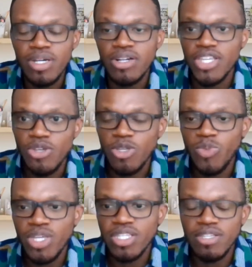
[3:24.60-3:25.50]
resource
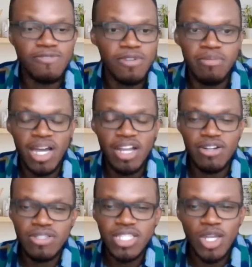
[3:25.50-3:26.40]
persons from
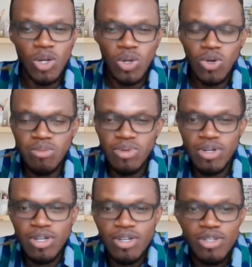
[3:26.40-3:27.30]
across the globe
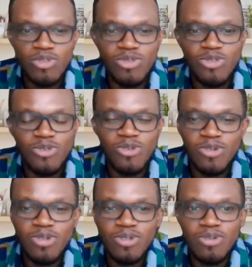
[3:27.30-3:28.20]

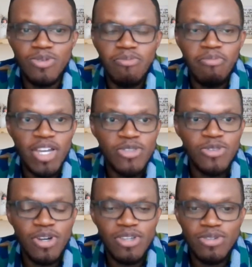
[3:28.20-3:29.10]
to
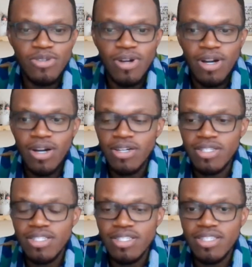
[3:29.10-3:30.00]
mentor you
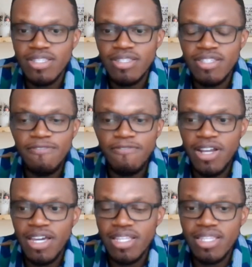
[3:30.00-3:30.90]
on
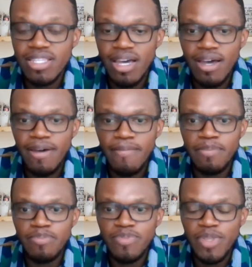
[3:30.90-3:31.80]
different
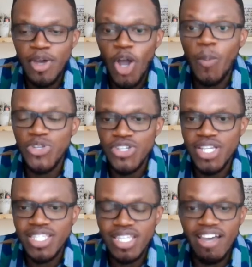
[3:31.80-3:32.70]

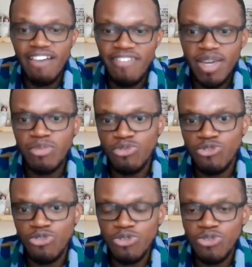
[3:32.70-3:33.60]
opportunities available
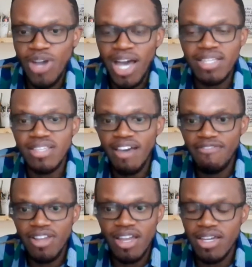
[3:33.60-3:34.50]
to you as
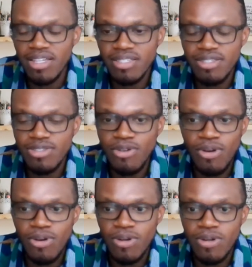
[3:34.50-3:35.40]
Africans
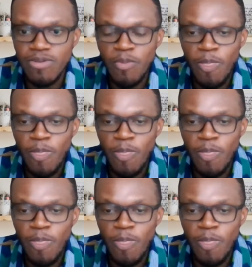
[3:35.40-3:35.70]
or